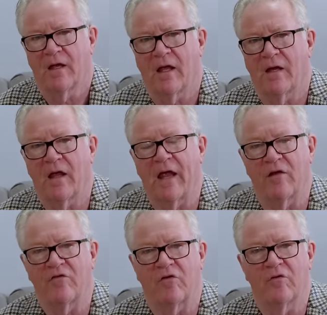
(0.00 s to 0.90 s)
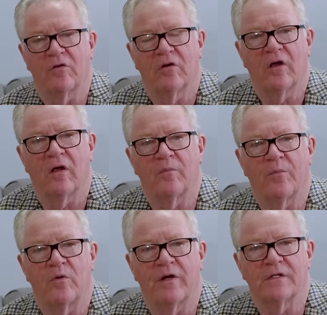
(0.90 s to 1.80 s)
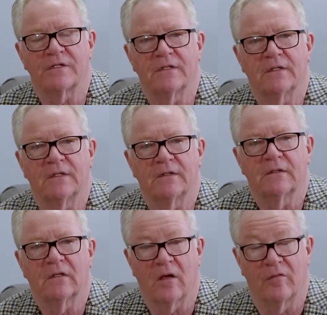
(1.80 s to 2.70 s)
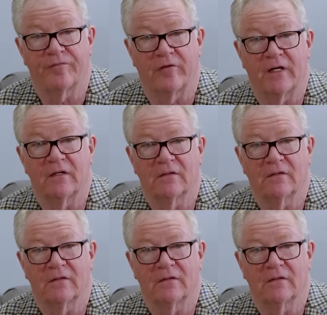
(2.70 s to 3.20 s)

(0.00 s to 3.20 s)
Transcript: And Andrew and boys, go for it.